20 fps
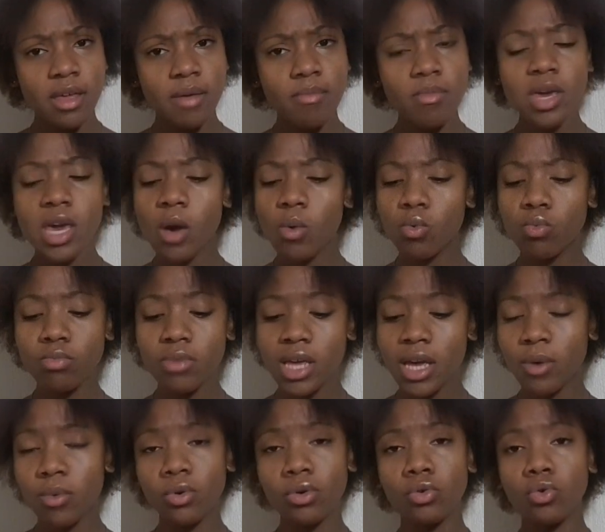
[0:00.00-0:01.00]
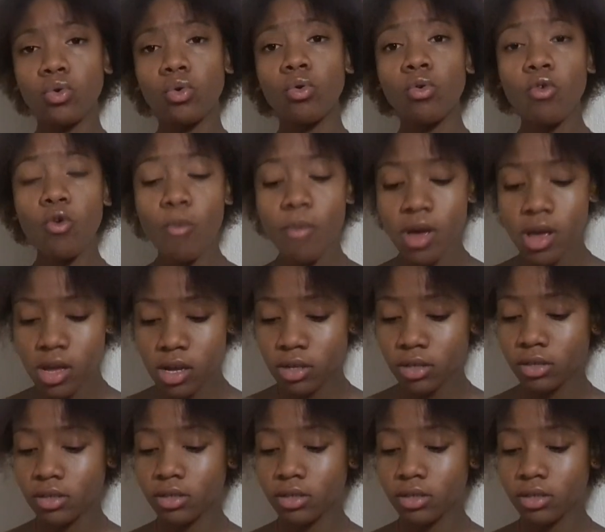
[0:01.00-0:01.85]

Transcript: me, me, I wouldn't go home. Eh?